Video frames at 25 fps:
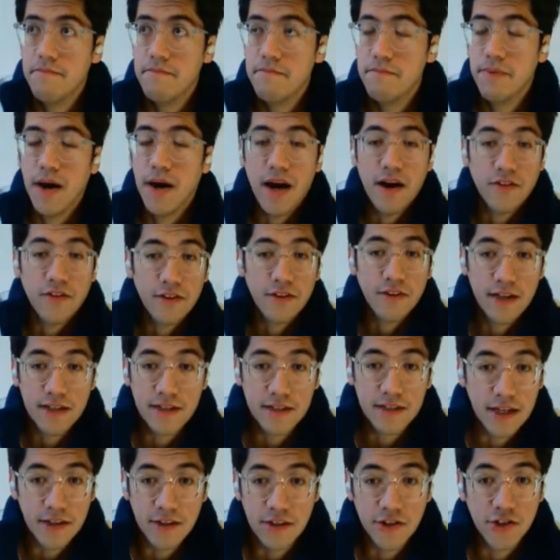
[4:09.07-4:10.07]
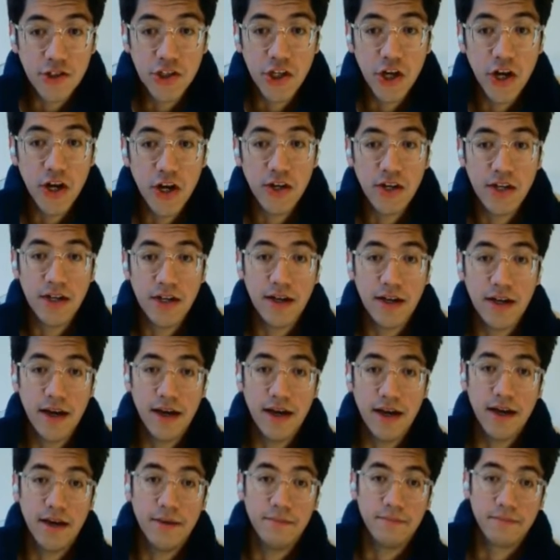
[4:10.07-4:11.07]
path, let's say, this journey
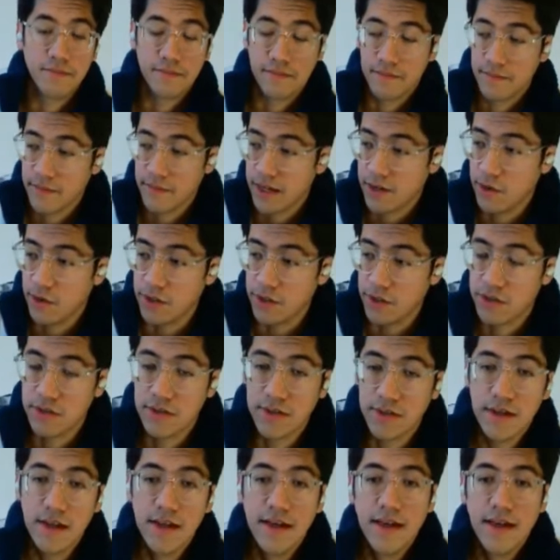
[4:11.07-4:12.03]
across